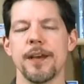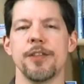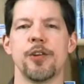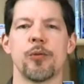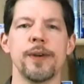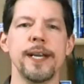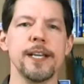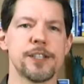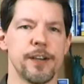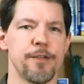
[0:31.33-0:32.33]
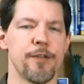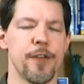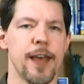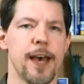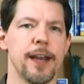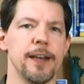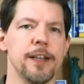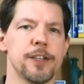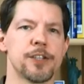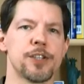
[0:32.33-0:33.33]
The reason for that
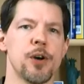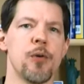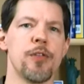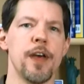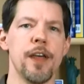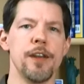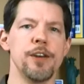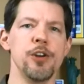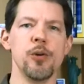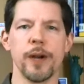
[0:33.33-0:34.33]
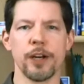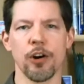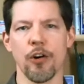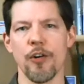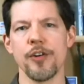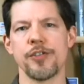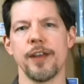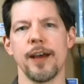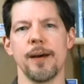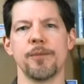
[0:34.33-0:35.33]
is so that you encourage
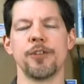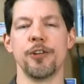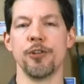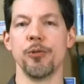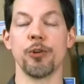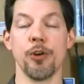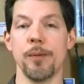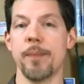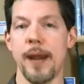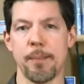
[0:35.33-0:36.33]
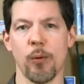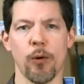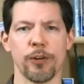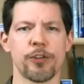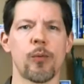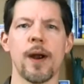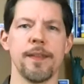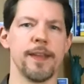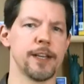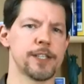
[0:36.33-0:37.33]
them to do good paperwork, to write
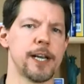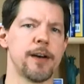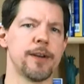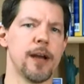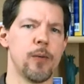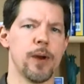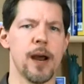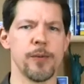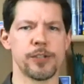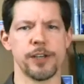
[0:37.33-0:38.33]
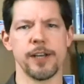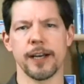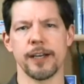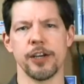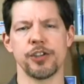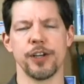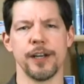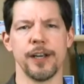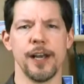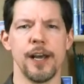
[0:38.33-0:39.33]
things out. Now, when I was a
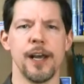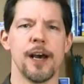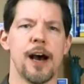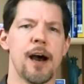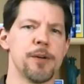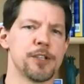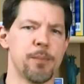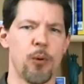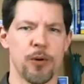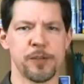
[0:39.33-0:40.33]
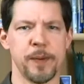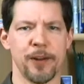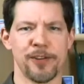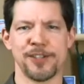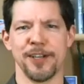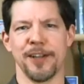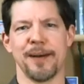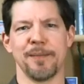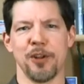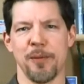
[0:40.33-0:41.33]
technician, I was a poor speller, still
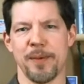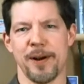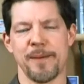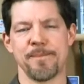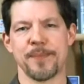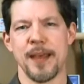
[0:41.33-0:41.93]
am, a little better.